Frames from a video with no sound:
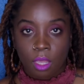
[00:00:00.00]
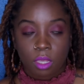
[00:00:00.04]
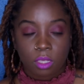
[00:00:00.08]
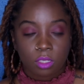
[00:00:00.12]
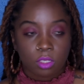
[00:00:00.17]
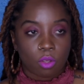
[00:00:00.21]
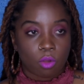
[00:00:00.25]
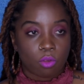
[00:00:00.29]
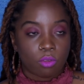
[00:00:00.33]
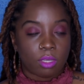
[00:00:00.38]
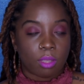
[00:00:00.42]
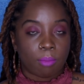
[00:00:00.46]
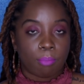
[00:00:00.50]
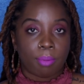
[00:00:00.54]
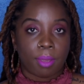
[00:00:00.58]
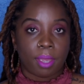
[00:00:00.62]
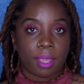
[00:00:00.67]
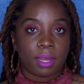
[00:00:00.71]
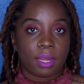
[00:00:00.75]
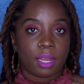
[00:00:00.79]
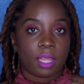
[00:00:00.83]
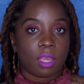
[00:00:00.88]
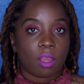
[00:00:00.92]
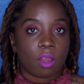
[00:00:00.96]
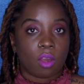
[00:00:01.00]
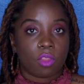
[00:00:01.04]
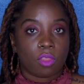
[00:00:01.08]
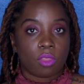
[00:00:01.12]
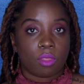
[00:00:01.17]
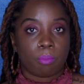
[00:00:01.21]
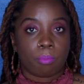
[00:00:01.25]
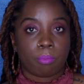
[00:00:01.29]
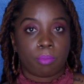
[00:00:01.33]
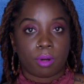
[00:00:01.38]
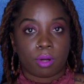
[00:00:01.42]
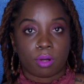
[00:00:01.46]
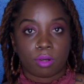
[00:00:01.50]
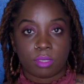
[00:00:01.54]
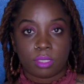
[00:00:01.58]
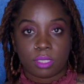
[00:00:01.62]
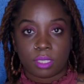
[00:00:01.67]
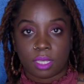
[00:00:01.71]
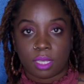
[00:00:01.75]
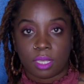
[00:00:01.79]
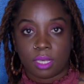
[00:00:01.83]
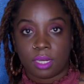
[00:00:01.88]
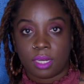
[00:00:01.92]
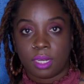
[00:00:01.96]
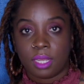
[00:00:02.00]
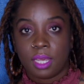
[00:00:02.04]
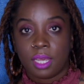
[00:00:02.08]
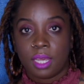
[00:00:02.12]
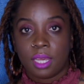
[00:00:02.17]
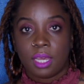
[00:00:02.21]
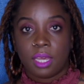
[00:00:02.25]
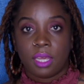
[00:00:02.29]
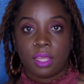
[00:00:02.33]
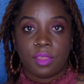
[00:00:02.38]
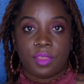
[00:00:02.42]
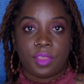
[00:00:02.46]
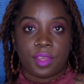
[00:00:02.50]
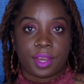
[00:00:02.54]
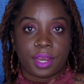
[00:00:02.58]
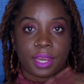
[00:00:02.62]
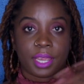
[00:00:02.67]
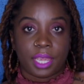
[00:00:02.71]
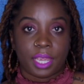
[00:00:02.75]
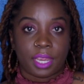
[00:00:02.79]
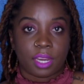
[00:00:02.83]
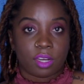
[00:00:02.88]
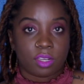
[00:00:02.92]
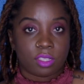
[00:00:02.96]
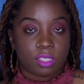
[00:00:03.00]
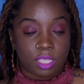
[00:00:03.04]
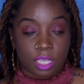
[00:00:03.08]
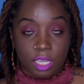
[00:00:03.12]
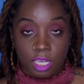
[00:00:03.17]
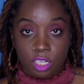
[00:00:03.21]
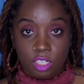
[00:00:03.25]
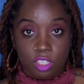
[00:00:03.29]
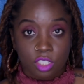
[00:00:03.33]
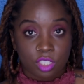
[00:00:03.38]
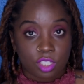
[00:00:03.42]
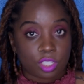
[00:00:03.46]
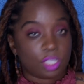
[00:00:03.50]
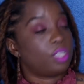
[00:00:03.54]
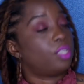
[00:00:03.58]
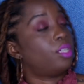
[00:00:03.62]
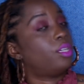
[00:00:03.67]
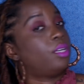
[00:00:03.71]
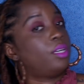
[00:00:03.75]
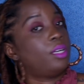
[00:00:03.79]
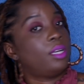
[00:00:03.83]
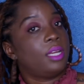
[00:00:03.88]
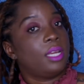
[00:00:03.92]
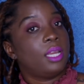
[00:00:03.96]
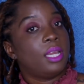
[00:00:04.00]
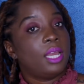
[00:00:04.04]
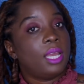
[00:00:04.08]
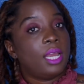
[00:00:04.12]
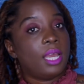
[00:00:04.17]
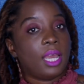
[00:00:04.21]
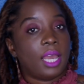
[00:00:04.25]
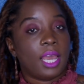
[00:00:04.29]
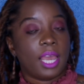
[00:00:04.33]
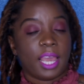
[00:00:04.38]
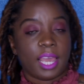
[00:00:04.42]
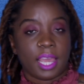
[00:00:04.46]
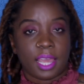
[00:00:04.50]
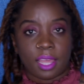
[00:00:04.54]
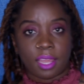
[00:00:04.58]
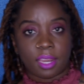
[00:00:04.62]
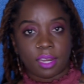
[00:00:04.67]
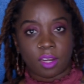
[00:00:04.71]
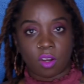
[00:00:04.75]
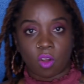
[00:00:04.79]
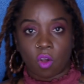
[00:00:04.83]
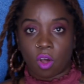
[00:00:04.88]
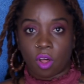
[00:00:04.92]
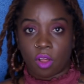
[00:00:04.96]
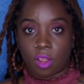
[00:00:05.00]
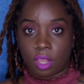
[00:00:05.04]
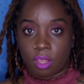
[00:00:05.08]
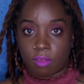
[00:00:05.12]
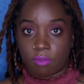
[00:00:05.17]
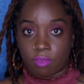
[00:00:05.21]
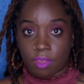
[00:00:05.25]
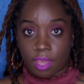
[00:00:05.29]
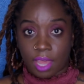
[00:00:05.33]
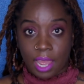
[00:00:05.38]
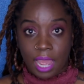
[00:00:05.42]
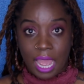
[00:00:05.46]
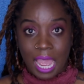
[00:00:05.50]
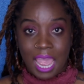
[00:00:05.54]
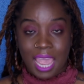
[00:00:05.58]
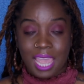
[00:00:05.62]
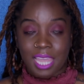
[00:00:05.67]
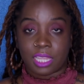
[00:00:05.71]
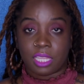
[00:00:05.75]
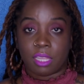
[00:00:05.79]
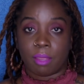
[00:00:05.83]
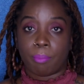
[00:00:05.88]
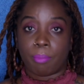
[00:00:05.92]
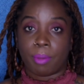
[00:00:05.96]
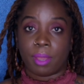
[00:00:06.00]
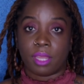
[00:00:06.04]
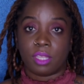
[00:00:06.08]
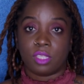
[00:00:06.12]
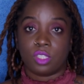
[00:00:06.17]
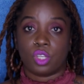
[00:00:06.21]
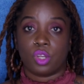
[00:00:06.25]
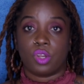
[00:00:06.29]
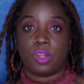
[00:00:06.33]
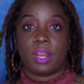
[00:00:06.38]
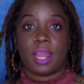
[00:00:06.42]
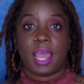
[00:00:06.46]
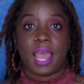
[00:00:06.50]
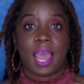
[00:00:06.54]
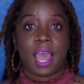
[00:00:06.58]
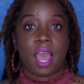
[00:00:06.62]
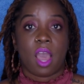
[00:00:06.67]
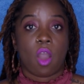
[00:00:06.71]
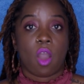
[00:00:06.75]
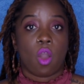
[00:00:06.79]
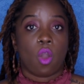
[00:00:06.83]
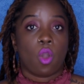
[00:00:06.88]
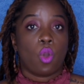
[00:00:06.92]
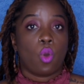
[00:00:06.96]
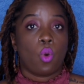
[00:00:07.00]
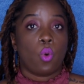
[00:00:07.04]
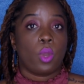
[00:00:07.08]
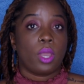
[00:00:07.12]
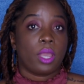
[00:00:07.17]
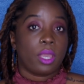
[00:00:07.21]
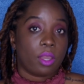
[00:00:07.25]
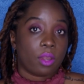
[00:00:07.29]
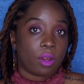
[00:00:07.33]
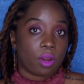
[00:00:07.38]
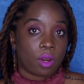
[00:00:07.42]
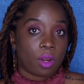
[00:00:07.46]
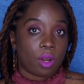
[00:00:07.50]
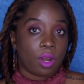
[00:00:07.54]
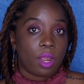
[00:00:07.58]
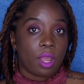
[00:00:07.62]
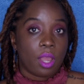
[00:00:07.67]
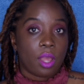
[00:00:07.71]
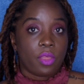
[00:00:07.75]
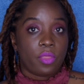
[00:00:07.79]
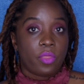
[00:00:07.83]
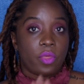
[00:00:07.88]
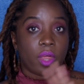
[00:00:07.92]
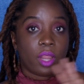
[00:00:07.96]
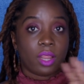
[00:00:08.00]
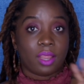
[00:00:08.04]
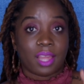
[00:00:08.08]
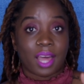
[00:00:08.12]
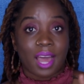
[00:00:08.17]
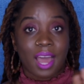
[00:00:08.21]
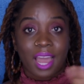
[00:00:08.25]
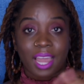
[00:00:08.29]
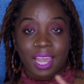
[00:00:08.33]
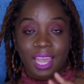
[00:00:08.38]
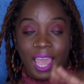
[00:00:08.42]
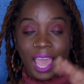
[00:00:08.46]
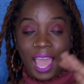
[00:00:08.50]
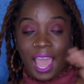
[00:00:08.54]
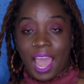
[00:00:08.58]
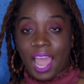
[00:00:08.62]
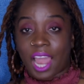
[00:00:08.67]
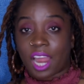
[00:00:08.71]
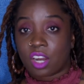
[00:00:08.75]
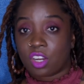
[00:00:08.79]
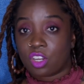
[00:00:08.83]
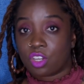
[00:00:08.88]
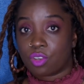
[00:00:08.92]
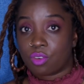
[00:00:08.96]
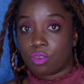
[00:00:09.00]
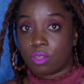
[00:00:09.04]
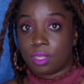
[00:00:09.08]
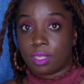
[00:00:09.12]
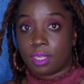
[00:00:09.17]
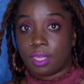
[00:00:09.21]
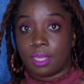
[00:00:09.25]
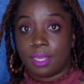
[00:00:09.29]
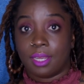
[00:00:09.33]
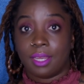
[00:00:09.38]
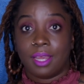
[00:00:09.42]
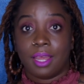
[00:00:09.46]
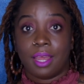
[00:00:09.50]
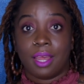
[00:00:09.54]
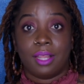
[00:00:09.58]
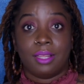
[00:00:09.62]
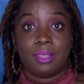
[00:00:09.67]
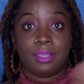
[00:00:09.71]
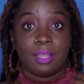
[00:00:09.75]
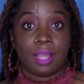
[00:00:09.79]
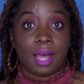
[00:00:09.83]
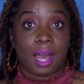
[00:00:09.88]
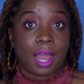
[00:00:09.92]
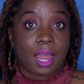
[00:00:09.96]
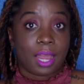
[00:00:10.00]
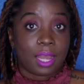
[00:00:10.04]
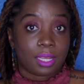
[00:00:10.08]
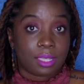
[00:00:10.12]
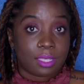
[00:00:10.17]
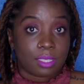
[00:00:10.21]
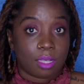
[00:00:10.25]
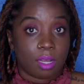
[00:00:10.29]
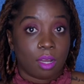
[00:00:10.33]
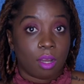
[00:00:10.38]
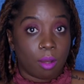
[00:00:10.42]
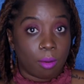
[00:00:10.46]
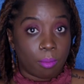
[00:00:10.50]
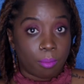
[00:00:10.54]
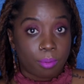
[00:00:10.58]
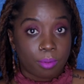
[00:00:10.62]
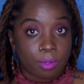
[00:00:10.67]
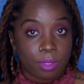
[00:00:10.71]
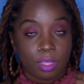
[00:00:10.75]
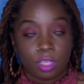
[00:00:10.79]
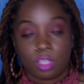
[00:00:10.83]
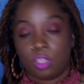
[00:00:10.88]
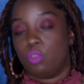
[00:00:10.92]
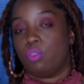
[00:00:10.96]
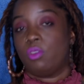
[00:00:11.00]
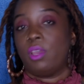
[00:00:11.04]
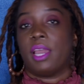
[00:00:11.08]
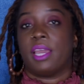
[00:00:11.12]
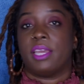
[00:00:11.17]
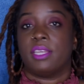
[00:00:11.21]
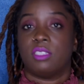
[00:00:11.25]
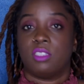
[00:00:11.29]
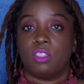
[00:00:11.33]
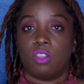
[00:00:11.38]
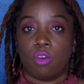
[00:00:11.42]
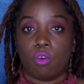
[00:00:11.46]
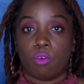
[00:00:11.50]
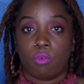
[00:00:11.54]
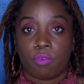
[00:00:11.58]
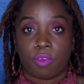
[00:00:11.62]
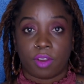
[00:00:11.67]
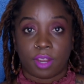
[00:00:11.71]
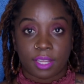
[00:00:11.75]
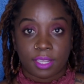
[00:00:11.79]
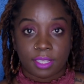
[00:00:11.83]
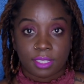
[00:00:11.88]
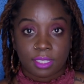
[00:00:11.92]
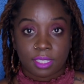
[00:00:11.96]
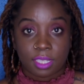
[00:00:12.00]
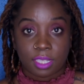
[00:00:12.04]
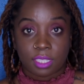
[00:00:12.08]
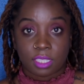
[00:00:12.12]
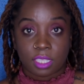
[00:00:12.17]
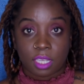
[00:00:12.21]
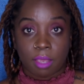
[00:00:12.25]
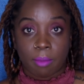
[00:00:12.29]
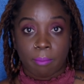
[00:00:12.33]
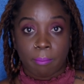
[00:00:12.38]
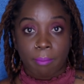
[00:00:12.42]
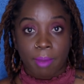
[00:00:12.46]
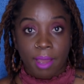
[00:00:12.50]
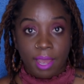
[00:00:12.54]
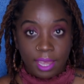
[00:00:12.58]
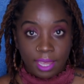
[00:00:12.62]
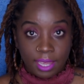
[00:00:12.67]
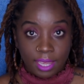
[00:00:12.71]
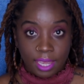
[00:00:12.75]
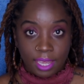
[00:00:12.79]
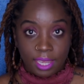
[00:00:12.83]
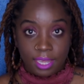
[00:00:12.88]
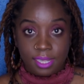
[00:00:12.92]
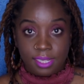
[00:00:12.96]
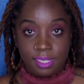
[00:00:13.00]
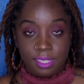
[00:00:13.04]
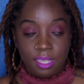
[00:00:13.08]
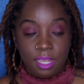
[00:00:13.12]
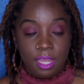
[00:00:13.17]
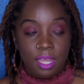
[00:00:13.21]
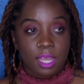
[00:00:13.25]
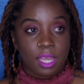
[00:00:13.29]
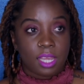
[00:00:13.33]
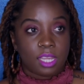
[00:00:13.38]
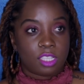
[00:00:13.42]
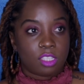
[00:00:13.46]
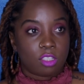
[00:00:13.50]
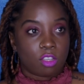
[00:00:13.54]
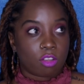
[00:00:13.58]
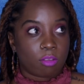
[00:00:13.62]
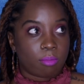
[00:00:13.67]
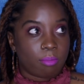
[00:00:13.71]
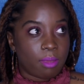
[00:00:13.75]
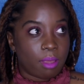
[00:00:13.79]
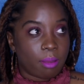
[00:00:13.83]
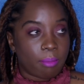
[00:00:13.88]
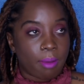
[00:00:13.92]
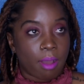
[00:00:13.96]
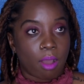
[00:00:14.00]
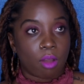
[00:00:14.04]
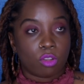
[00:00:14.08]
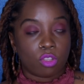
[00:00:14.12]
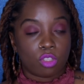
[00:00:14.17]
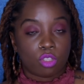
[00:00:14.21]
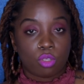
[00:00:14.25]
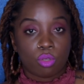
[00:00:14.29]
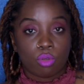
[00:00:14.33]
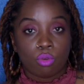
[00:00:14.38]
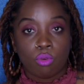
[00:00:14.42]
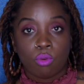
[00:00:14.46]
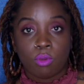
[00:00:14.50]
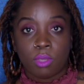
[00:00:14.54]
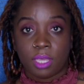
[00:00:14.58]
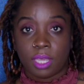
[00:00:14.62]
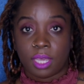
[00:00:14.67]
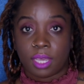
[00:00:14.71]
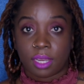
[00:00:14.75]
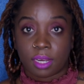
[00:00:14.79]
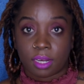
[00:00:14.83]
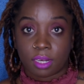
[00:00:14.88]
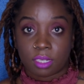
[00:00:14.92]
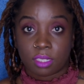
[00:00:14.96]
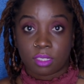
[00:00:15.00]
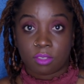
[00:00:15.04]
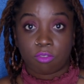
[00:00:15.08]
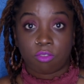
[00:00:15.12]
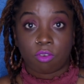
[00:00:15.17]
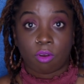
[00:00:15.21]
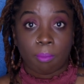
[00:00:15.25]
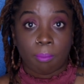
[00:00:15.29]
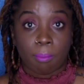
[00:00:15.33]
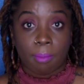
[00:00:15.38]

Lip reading: So depending on the person, their hair texture, and all of that, it depends on how quicker the lock actually locks up. You guys know, for instance, in my case, it took me about 2 years for